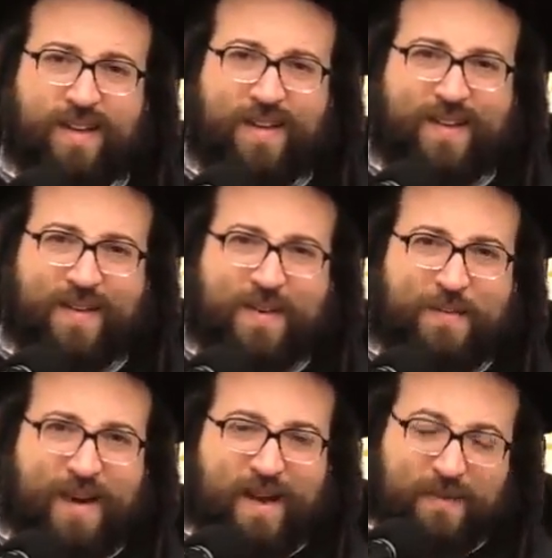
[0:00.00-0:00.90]
in a
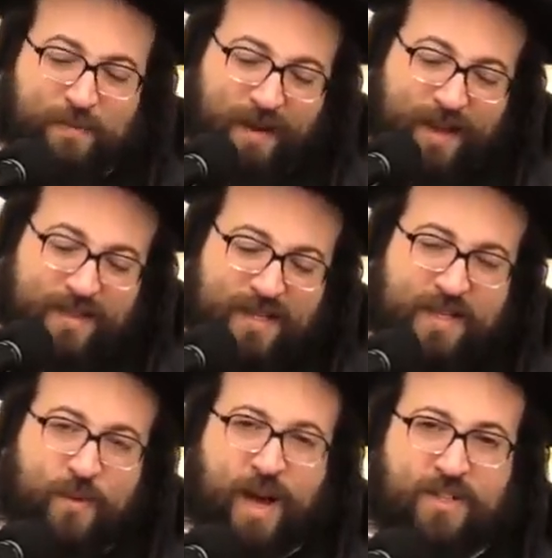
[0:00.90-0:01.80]
private place and
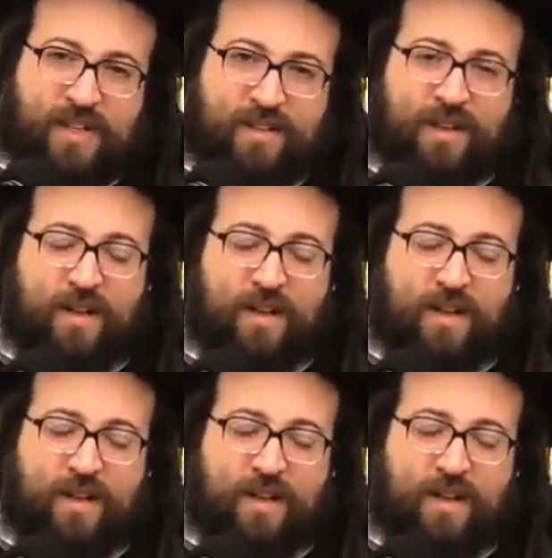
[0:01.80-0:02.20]
he's watching.